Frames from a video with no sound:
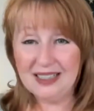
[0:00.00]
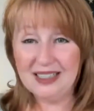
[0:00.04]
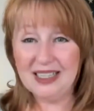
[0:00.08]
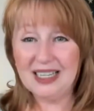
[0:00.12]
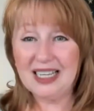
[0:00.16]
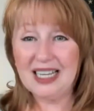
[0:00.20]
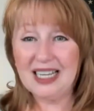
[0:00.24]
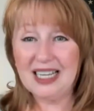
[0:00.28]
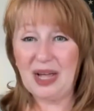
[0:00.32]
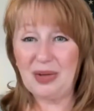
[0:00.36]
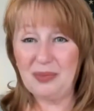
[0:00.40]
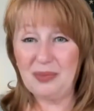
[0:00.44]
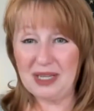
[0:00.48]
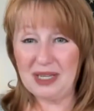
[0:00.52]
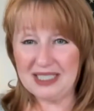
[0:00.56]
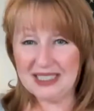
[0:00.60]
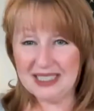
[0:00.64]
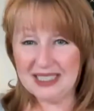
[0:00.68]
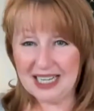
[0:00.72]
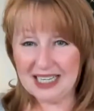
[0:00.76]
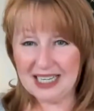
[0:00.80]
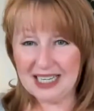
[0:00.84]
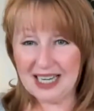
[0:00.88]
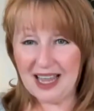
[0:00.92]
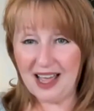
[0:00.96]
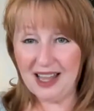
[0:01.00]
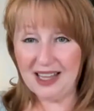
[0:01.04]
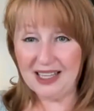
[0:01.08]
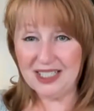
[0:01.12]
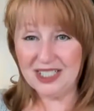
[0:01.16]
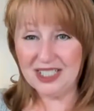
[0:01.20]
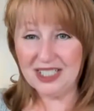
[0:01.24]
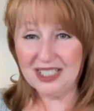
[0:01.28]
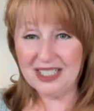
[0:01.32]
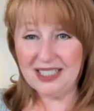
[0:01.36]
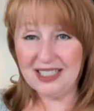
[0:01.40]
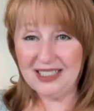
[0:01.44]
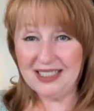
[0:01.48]
The cloud based
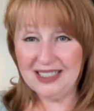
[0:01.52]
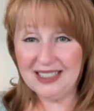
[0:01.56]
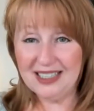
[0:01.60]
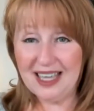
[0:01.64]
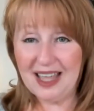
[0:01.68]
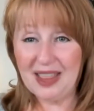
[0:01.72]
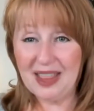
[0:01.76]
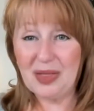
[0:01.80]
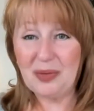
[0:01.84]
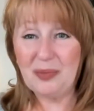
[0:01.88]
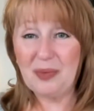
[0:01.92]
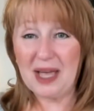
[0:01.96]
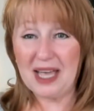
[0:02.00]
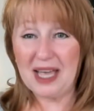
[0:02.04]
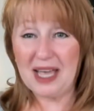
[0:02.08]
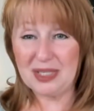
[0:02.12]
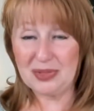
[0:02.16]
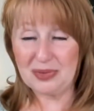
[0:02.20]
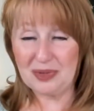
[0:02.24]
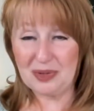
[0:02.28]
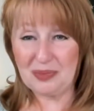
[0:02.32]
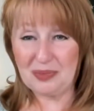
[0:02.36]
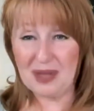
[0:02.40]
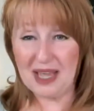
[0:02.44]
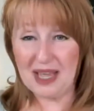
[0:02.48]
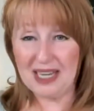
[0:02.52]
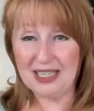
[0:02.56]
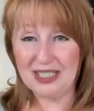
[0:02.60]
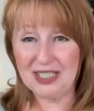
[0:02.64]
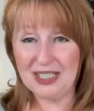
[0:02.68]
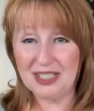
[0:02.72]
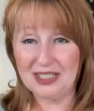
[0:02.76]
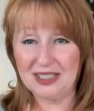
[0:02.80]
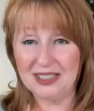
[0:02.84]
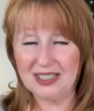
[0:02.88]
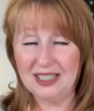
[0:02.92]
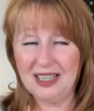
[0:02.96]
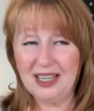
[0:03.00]
technology and the password
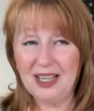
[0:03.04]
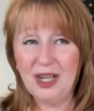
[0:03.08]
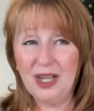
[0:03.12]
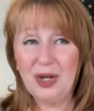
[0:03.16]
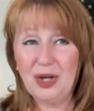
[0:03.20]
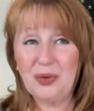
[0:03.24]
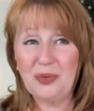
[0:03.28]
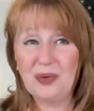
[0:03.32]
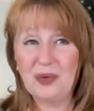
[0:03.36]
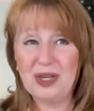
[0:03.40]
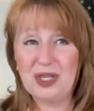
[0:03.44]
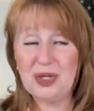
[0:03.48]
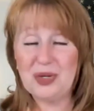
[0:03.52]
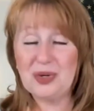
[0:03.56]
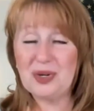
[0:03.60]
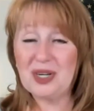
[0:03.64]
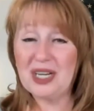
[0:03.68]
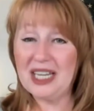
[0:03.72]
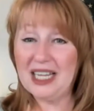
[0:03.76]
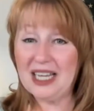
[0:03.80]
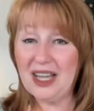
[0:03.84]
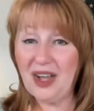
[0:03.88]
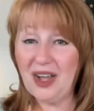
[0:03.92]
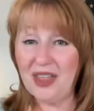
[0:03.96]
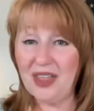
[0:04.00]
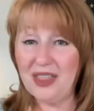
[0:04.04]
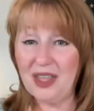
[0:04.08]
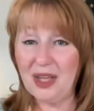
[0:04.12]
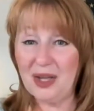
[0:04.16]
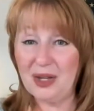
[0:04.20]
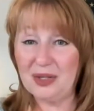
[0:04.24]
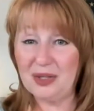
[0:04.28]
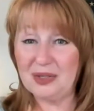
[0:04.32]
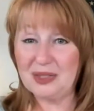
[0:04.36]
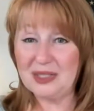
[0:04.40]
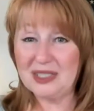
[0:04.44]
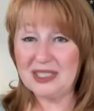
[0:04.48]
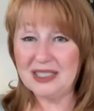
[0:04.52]
manager. When you click on
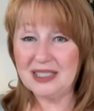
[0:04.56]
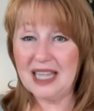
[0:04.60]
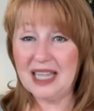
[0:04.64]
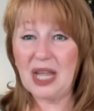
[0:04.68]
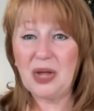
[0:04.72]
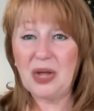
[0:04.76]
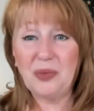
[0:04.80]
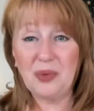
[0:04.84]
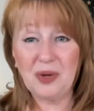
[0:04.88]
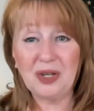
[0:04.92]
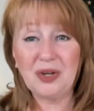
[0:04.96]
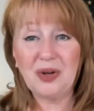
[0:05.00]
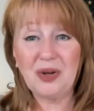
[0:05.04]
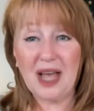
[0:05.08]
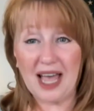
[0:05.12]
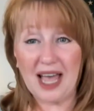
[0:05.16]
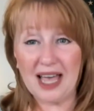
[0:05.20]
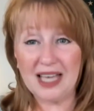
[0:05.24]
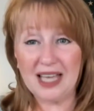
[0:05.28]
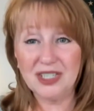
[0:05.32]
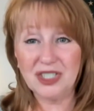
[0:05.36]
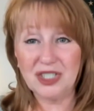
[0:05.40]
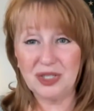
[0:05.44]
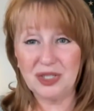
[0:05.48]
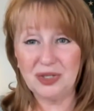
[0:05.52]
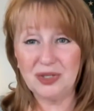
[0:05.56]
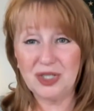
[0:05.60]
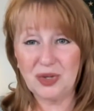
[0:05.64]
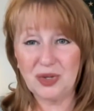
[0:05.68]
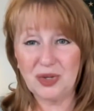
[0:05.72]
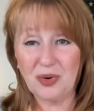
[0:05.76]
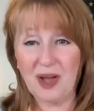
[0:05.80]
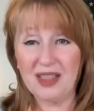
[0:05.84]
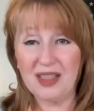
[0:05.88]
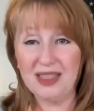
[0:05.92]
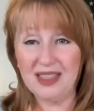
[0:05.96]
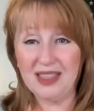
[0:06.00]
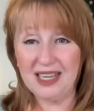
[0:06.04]
those, they will ask you to
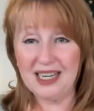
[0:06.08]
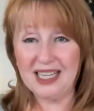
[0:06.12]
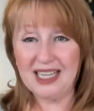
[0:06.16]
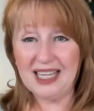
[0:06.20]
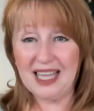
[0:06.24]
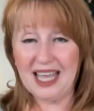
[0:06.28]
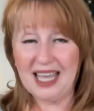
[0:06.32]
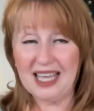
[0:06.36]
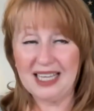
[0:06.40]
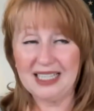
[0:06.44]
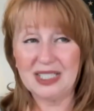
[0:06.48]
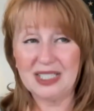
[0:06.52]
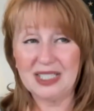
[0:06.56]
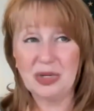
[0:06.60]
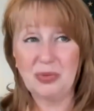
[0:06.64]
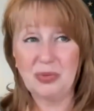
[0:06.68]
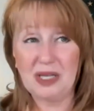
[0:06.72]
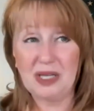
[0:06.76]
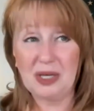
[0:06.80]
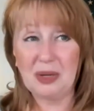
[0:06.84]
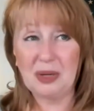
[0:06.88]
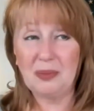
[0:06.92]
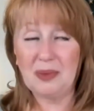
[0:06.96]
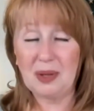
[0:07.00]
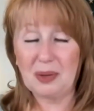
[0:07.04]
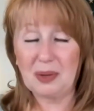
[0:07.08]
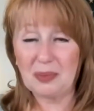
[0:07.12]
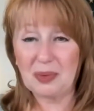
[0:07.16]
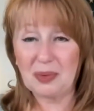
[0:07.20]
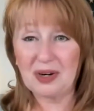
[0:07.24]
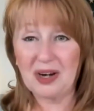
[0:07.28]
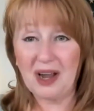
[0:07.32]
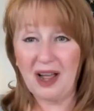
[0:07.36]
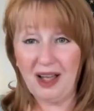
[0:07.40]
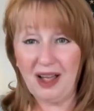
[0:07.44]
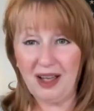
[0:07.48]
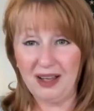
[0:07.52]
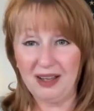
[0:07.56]
authenticate to be a
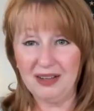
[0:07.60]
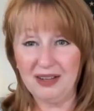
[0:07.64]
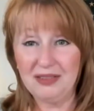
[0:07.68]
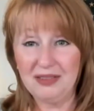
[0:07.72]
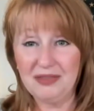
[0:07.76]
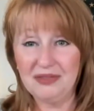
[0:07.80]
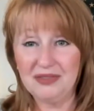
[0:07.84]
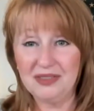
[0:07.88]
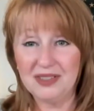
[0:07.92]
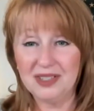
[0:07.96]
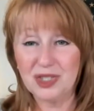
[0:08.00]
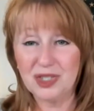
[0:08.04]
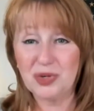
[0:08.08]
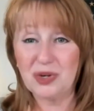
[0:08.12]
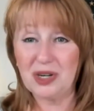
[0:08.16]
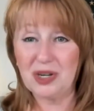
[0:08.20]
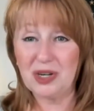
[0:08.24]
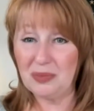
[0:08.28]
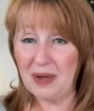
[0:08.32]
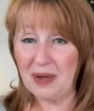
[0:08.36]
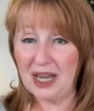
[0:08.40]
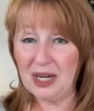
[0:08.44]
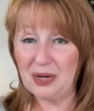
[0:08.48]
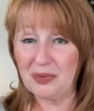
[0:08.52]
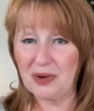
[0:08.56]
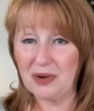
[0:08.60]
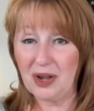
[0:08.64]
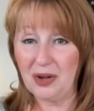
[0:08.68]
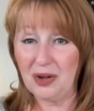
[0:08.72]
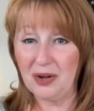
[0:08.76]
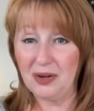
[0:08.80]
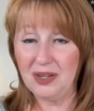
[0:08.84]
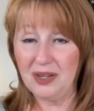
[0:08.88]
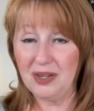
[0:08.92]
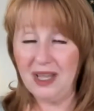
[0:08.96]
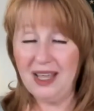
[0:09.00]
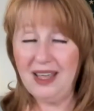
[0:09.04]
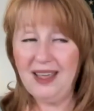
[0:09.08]
member of Trend Micro.
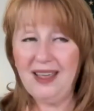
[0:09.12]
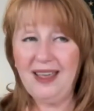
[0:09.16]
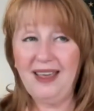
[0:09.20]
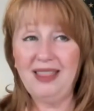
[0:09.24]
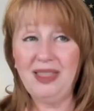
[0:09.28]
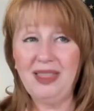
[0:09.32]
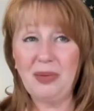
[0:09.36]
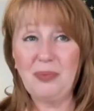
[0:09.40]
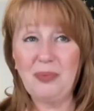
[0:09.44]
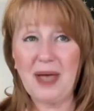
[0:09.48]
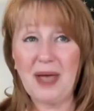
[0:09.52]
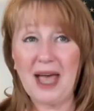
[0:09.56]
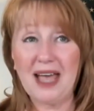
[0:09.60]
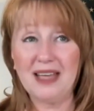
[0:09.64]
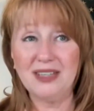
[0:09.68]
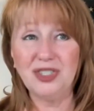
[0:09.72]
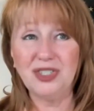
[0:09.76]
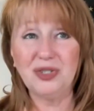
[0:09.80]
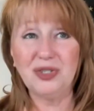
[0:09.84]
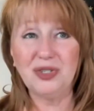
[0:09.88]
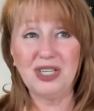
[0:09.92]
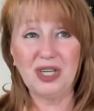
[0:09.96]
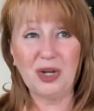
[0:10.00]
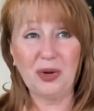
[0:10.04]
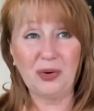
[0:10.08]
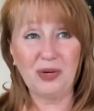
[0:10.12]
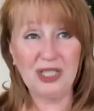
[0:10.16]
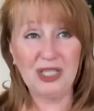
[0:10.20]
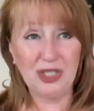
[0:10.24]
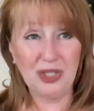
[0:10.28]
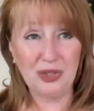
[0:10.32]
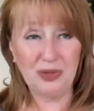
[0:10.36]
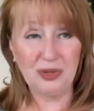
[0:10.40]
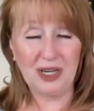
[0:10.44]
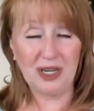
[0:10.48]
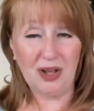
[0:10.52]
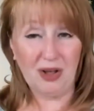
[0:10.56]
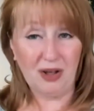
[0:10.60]
In the past, you could only
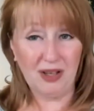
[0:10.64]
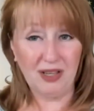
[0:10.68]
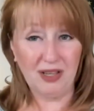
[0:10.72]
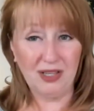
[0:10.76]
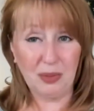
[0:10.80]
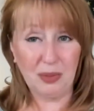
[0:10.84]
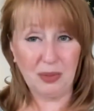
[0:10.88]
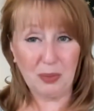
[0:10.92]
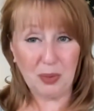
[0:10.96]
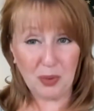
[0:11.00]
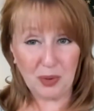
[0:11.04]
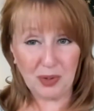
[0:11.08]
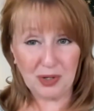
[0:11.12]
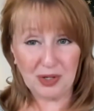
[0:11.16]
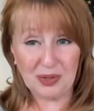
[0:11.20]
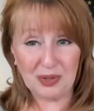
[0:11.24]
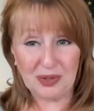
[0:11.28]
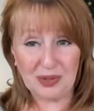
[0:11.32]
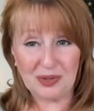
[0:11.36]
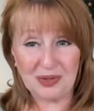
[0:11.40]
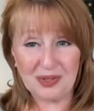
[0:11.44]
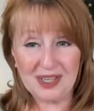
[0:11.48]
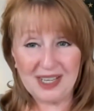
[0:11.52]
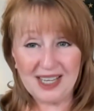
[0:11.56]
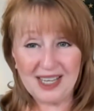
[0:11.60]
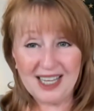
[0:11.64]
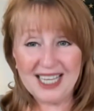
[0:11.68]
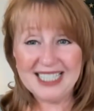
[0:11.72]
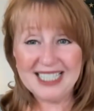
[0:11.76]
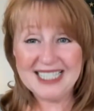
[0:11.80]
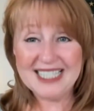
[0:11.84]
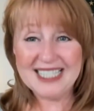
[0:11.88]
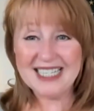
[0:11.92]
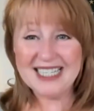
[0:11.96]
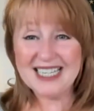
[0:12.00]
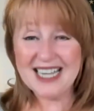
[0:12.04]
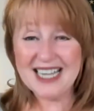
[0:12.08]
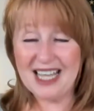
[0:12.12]
do it on the portal.
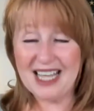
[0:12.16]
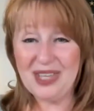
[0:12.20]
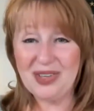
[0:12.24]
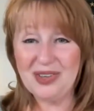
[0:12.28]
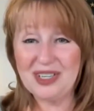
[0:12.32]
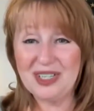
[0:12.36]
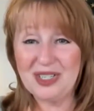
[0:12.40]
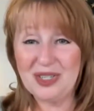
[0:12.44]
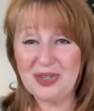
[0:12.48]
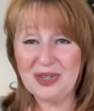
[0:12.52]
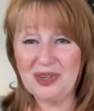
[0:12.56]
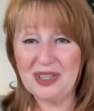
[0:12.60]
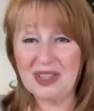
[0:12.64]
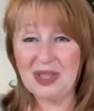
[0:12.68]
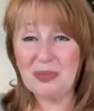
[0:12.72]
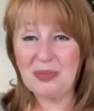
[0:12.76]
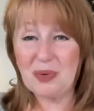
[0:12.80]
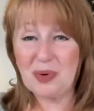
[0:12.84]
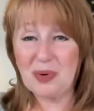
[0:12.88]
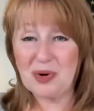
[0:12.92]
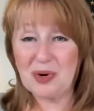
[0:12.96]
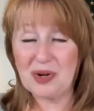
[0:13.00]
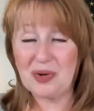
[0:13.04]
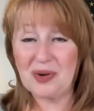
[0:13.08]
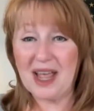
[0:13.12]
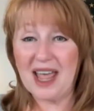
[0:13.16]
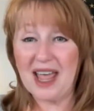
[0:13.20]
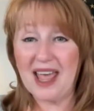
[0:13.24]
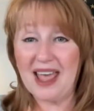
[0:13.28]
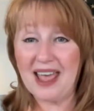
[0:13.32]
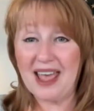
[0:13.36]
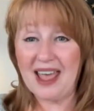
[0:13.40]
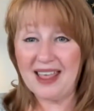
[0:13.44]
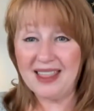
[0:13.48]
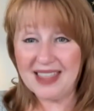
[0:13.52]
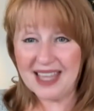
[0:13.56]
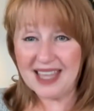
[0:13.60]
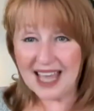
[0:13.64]
Today, you can do it in the portal
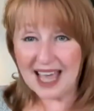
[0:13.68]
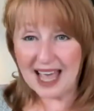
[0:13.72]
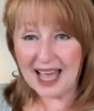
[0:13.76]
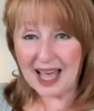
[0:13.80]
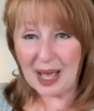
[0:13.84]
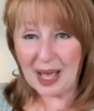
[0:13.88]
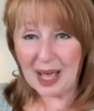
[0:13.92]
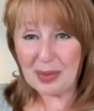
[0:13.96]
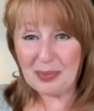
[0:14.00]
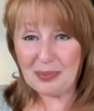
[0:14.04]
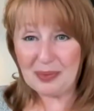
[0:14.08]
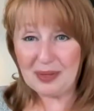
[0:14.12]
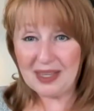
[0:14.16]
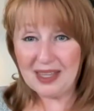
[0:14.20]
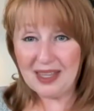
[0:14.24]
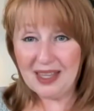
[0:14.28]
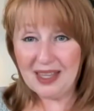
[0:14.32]
and the app,